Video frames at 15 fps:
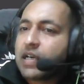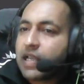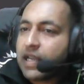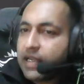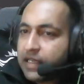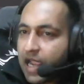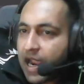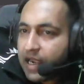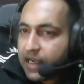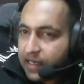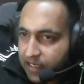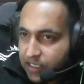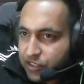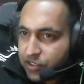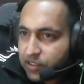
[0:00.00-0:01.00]
current
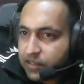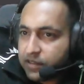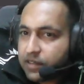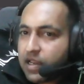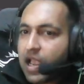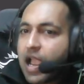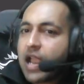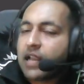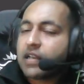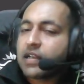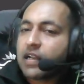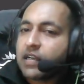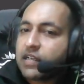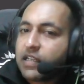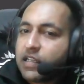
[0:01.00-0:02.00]
iteration and
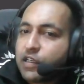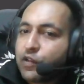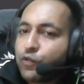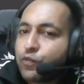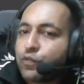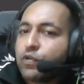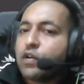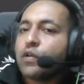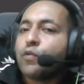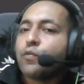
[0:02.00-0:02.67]
continue